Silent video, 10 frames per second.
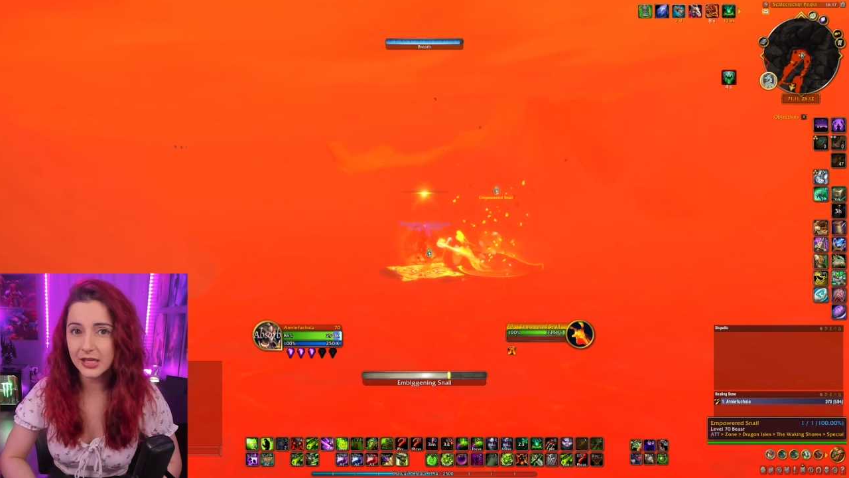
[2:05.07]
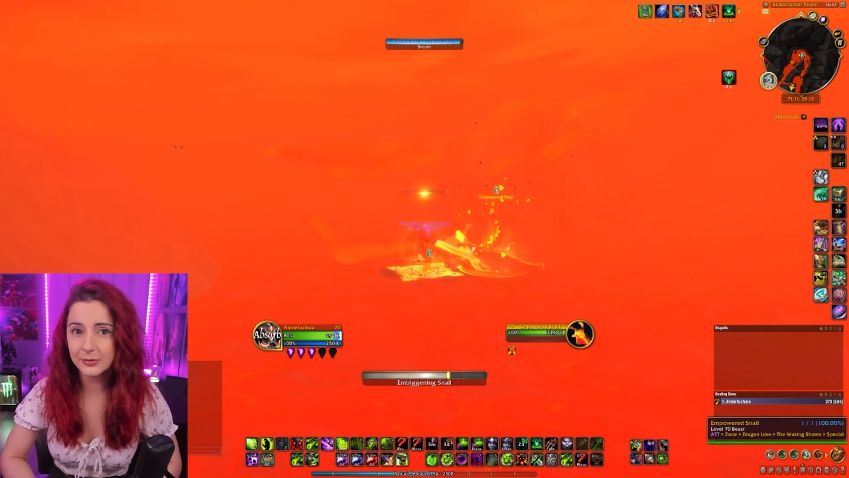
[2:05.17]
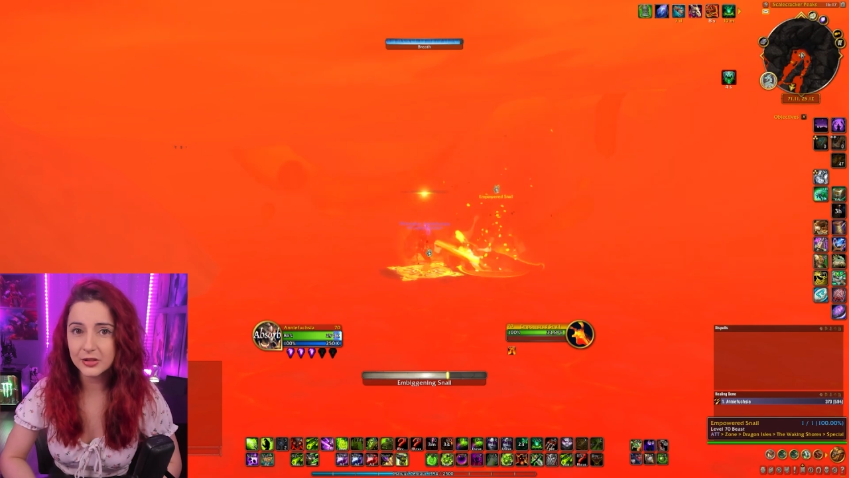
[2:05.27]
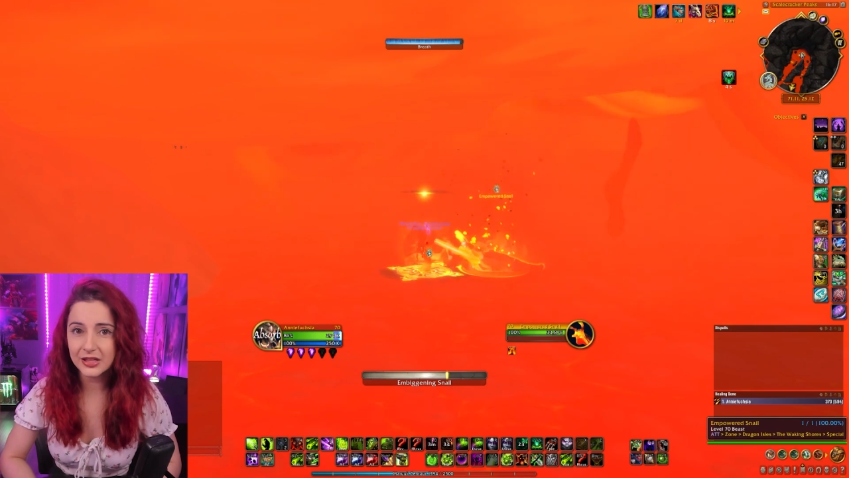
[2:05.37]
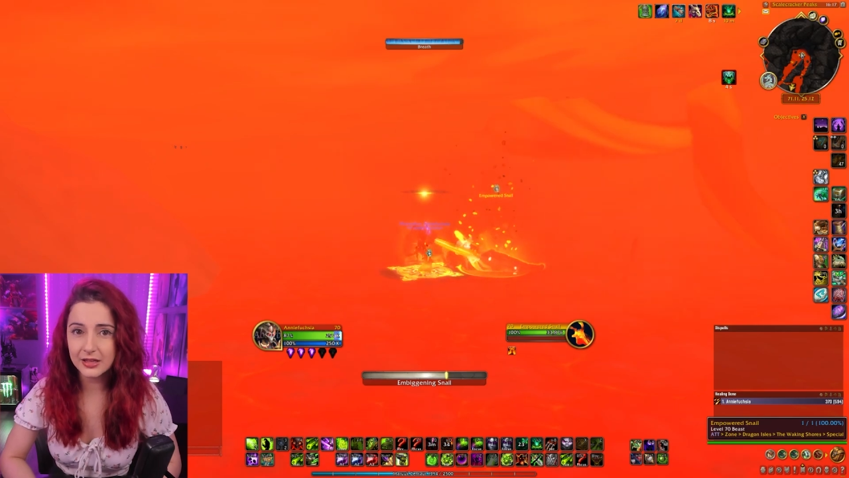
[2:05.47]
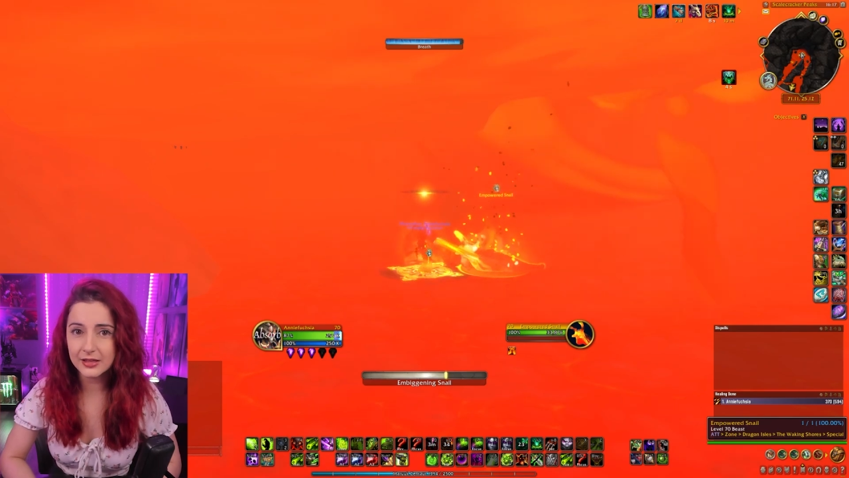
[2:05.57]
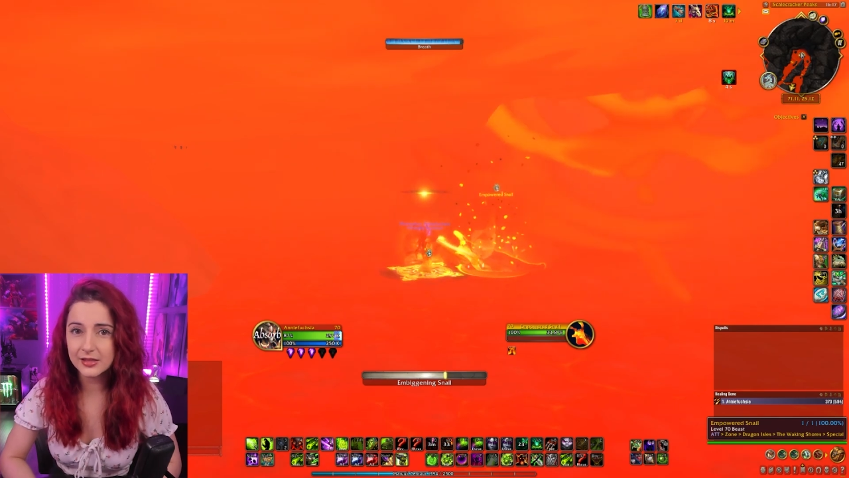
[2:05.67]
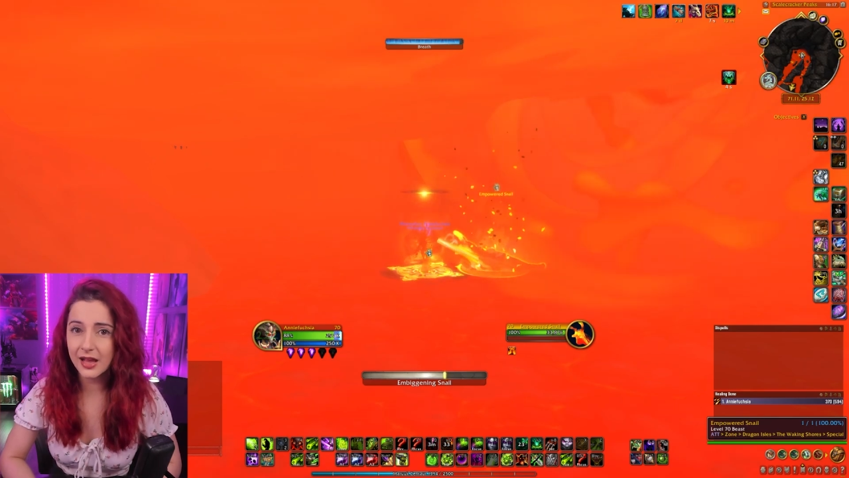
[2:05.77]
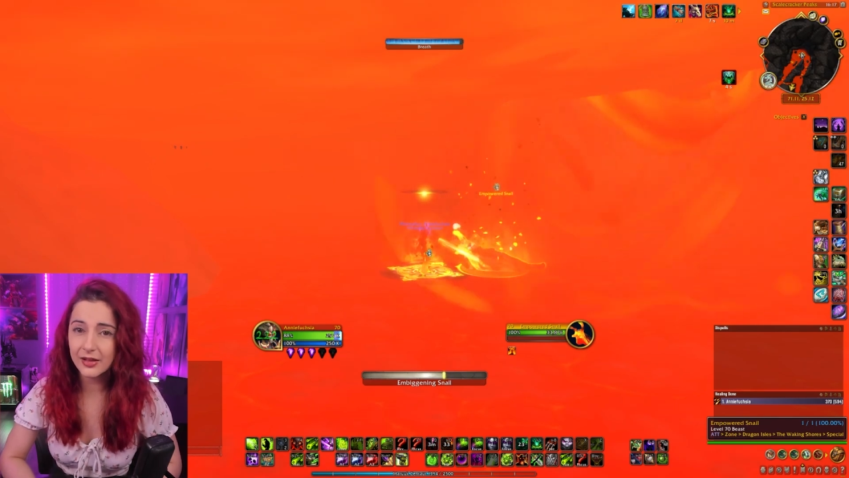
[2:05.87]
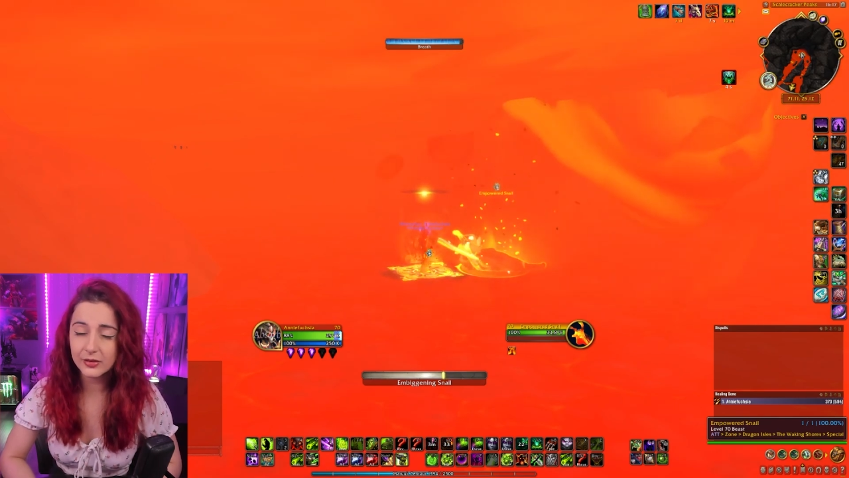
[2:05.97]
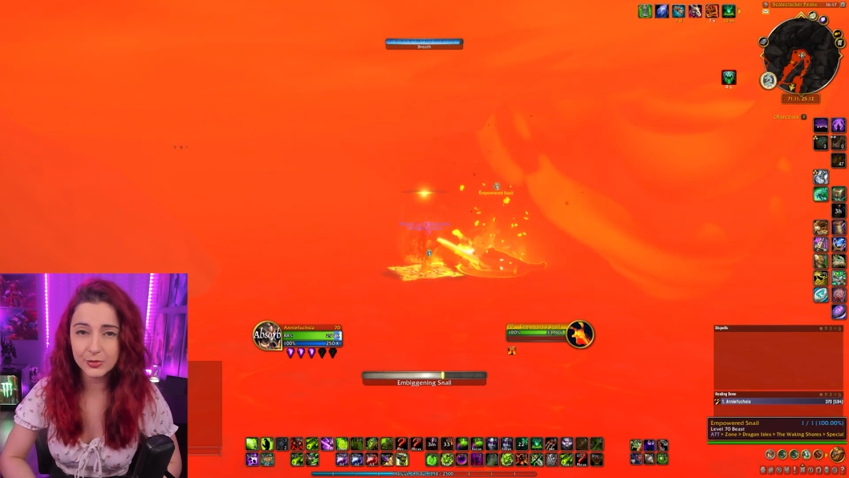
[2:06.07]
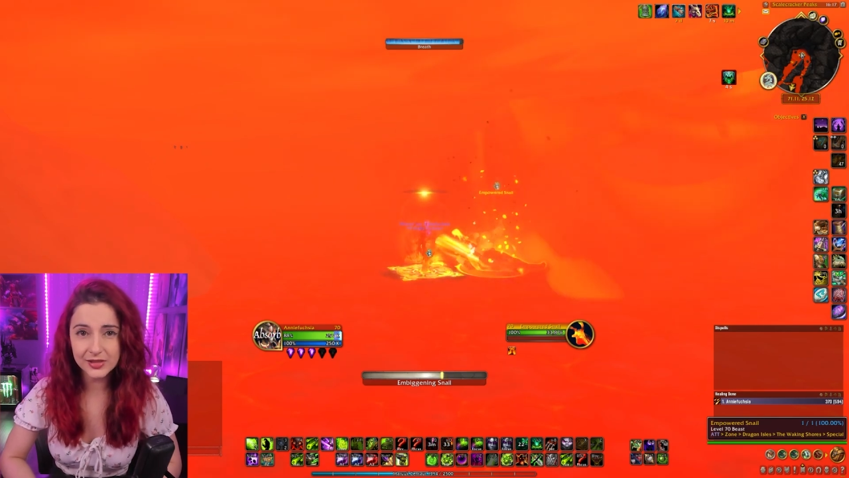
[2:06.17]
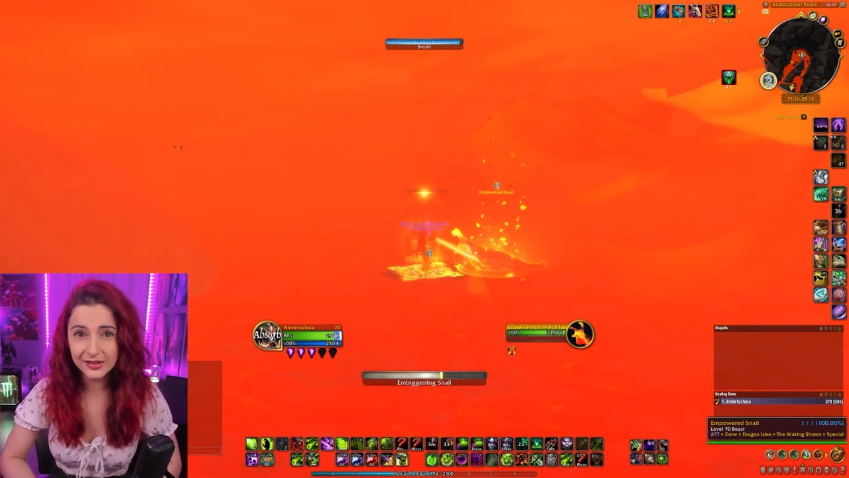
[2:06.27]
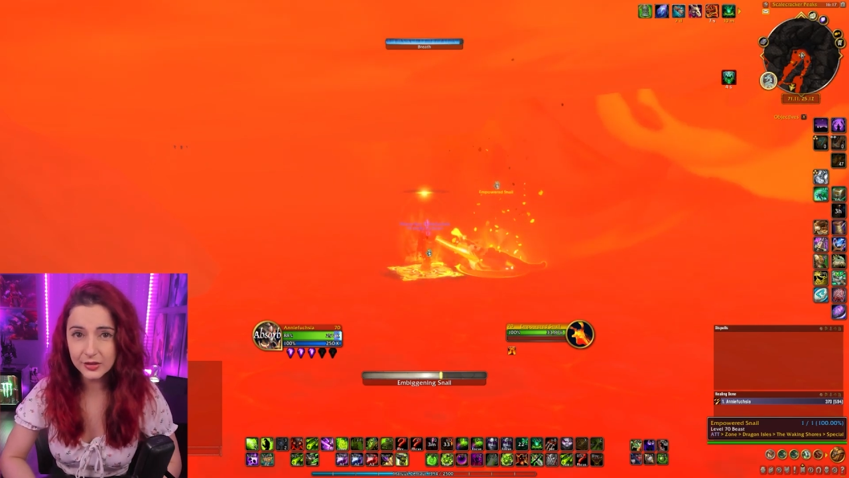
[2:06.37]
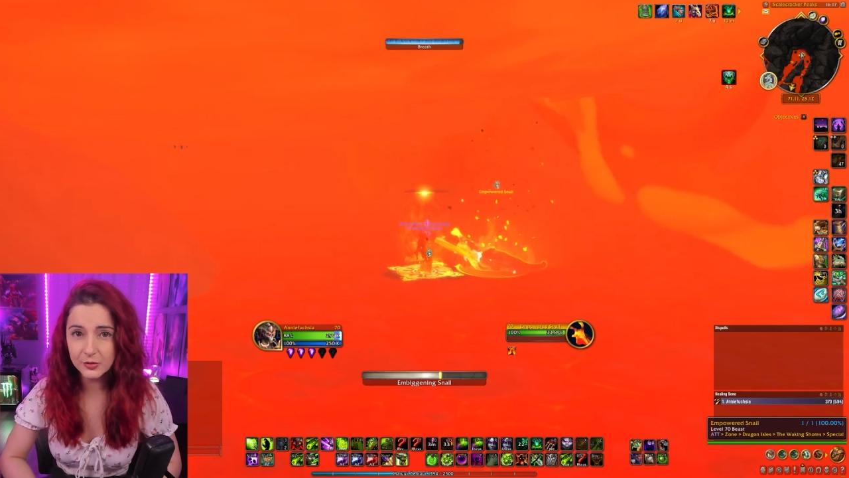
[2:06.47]
damage is health
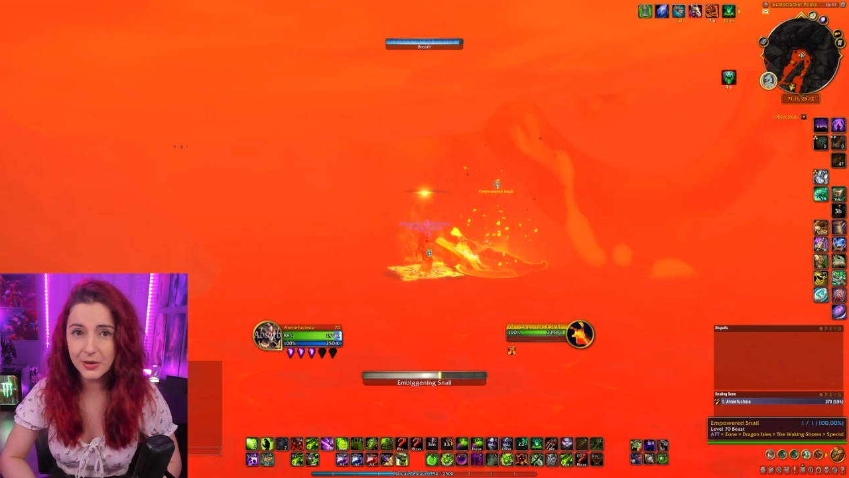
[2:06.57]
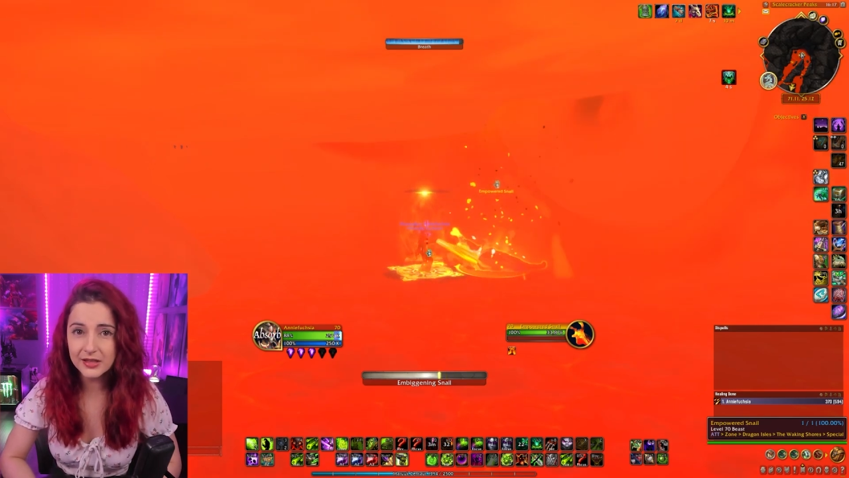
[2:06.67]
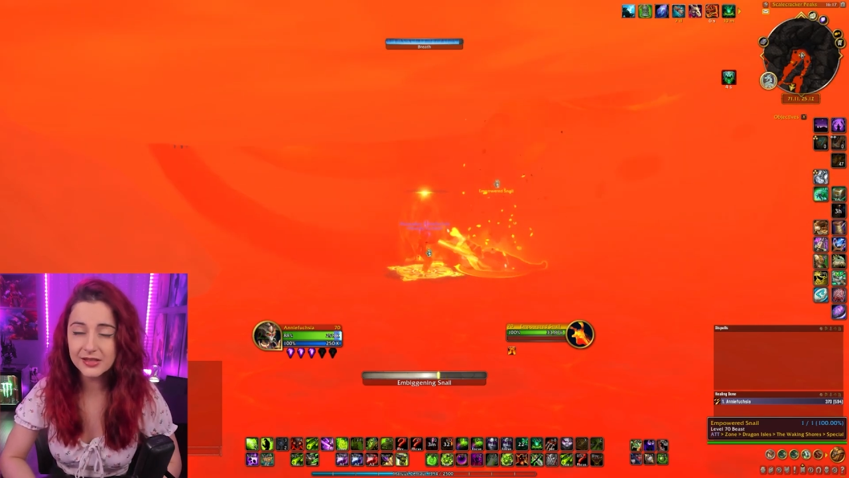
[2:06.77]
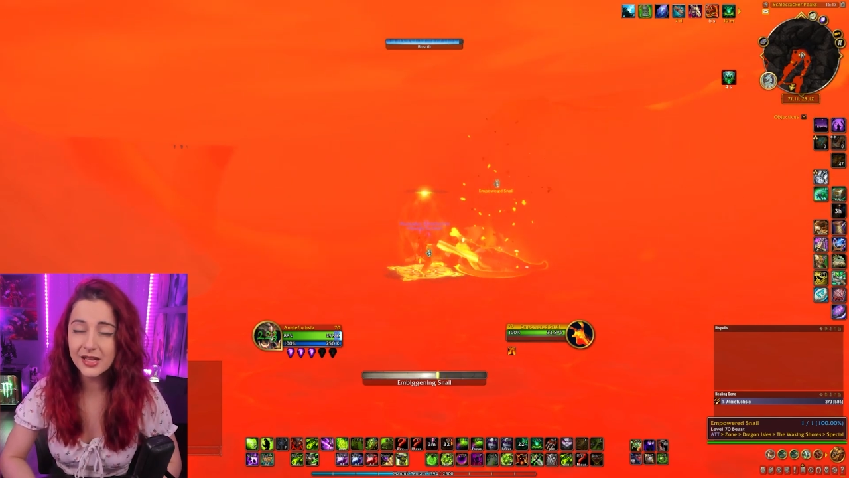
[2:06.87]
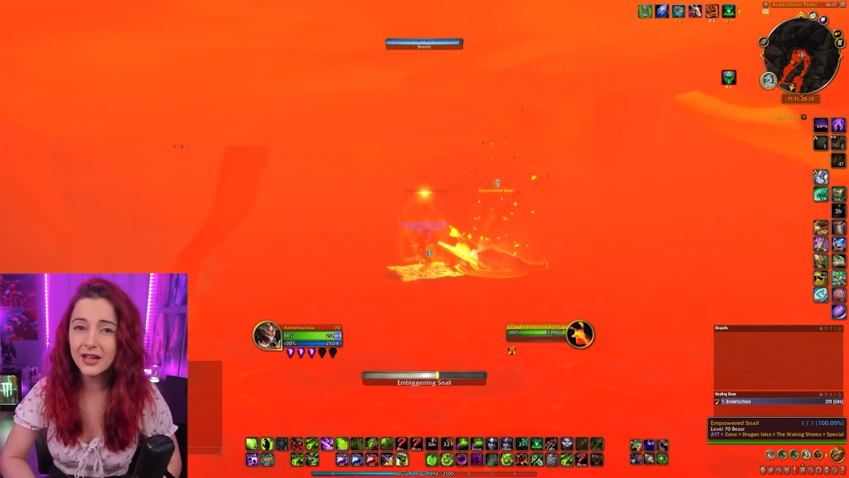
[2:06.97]
percentage based,